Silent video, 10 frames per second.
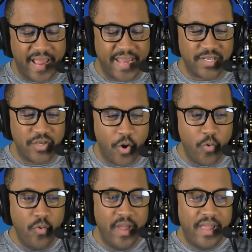I had
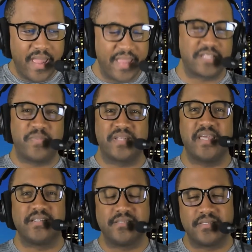no
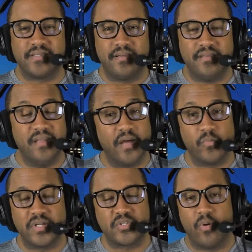expectations,
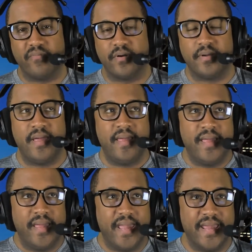none whatsoever.
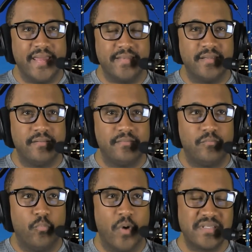And
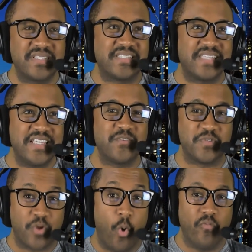once the
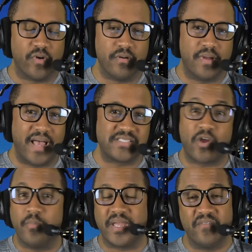season was over, I
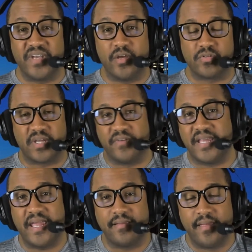started making videos
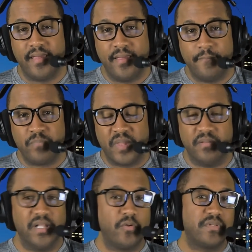every day.
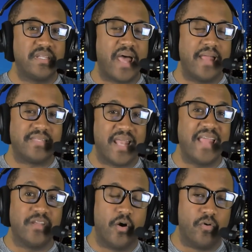Little did
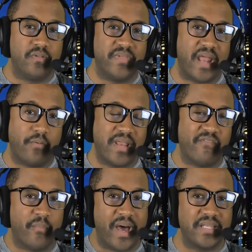I know that I
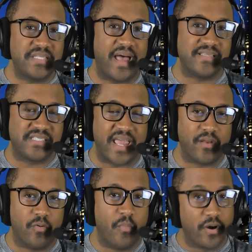would have a monetized
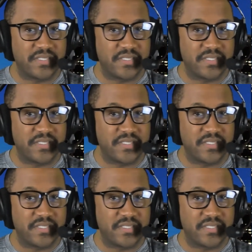channel